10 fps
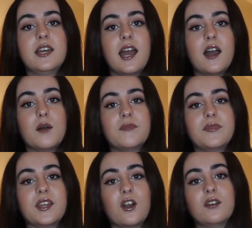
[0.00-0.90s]

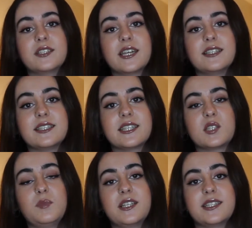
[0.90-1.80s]
The contents
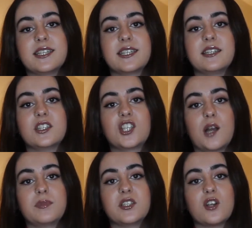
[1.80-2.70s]
splits this into
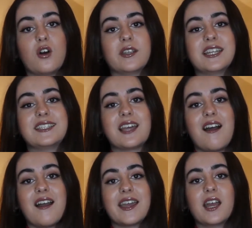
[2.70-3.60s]
chapters on
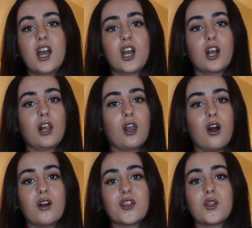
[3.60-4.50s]
dye,
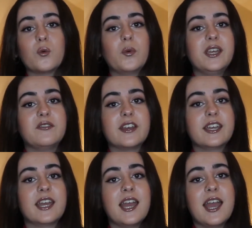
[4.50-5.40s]
cloth,
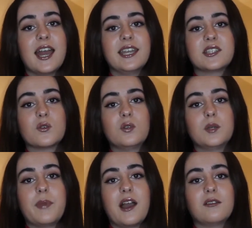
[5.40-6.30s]
weaving, and it's all
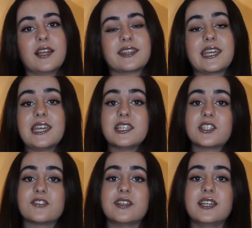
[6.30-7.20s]
about like the
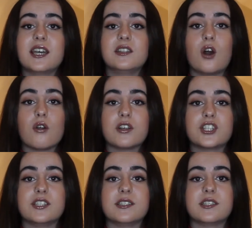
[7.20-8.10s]
history and the
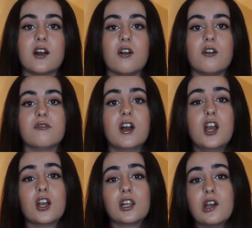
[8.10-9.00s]
origins of
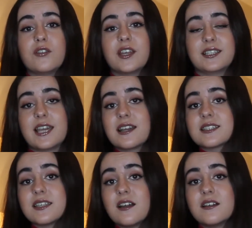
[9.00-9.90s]
clothing and
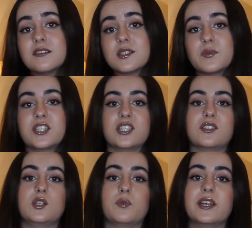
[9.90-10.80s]
textiles, which is
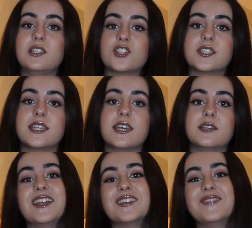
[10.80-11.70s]
super
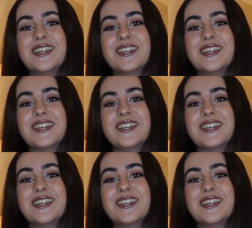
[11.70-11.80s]
interesting. The main